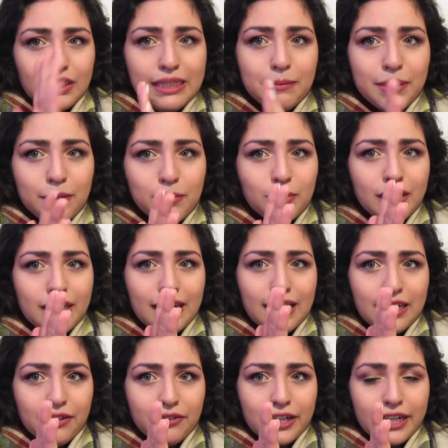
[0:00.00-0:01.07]
I'm at
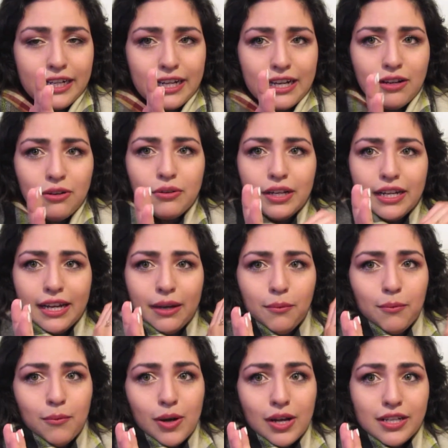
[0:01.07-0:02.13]
180 right now, and I
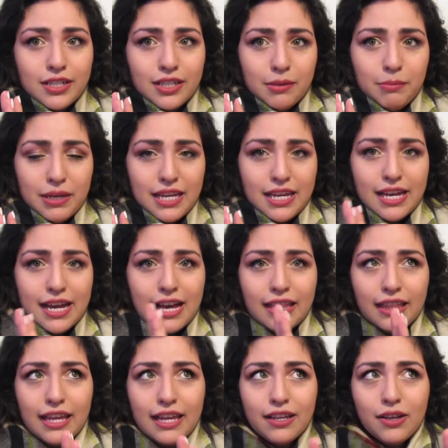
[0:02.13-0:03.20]
want to be at
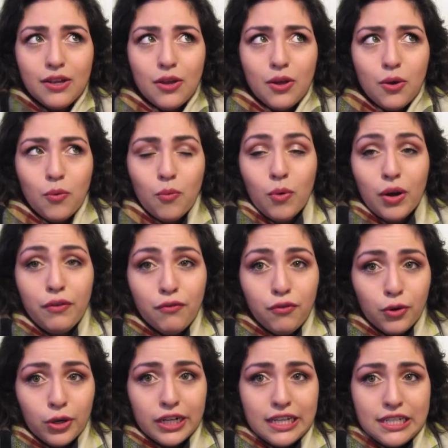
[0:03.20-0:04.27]
like
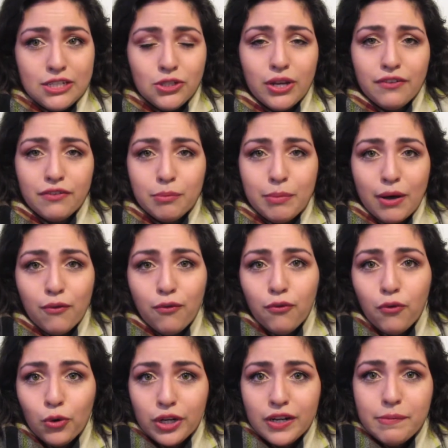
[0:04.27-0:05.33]
140. So I have about
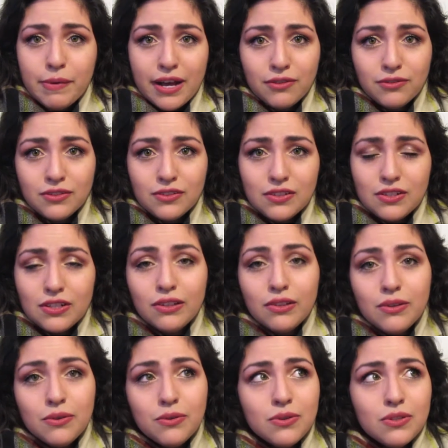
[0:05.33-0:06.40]
40 pounds to
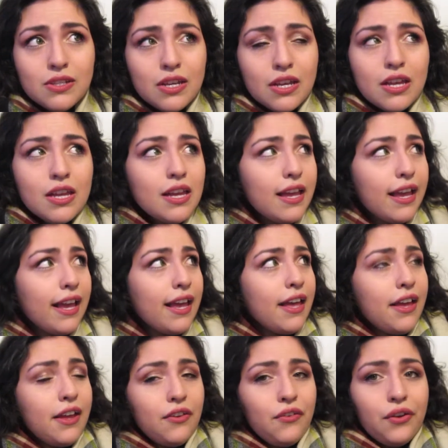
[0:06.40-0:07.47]
lose,
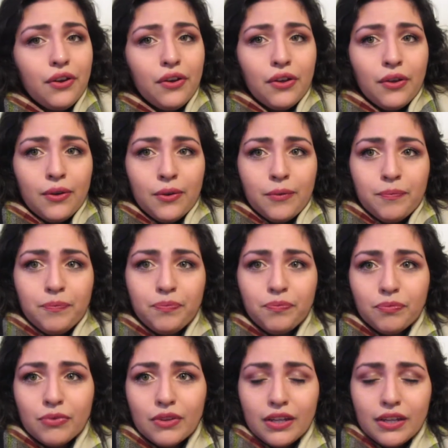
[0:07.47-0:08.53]
and
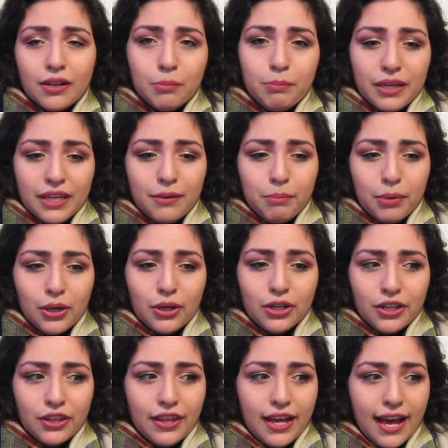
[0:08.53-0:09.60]
a big part
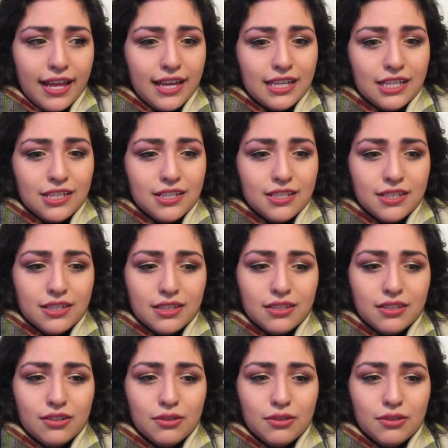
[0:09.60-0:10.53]
of that is